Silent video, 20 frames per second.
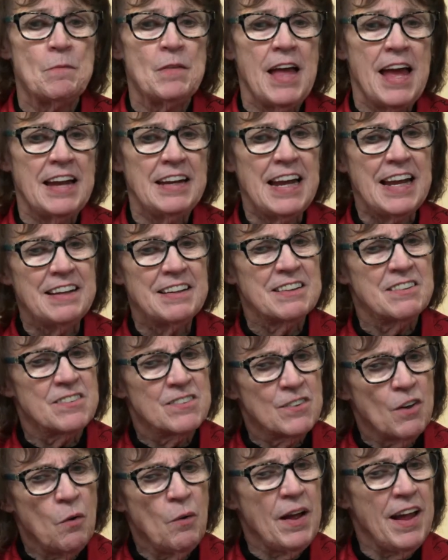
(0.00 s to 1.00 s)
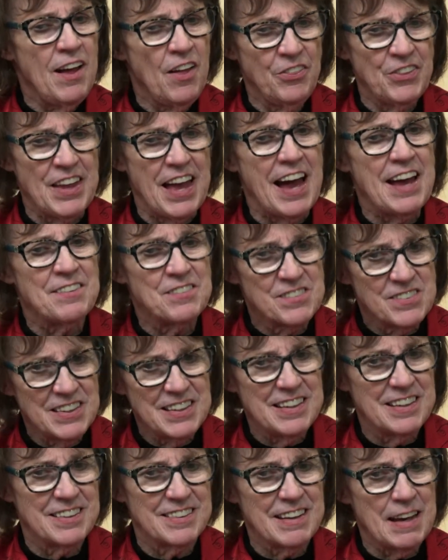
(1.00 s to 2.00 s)
And it is so healthy. I've
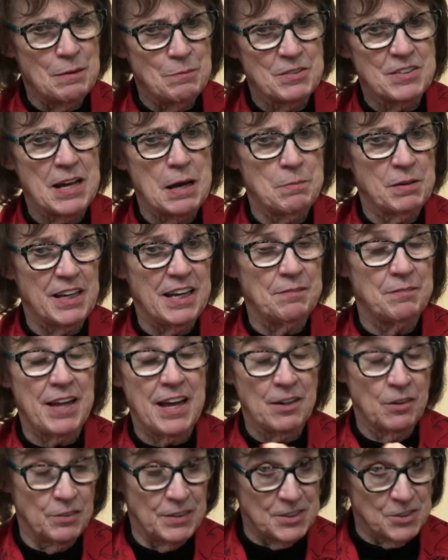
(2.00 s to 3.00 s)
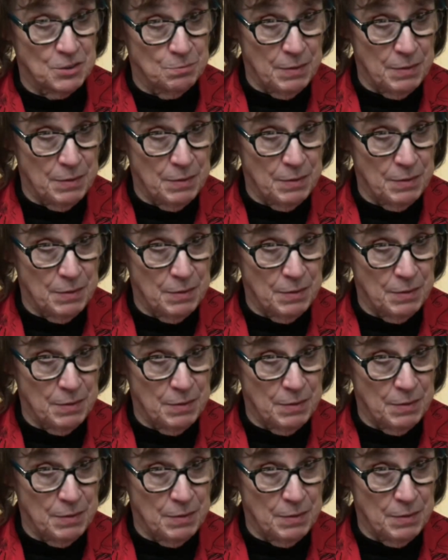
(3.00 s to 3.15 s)
seen it time and time again, not only to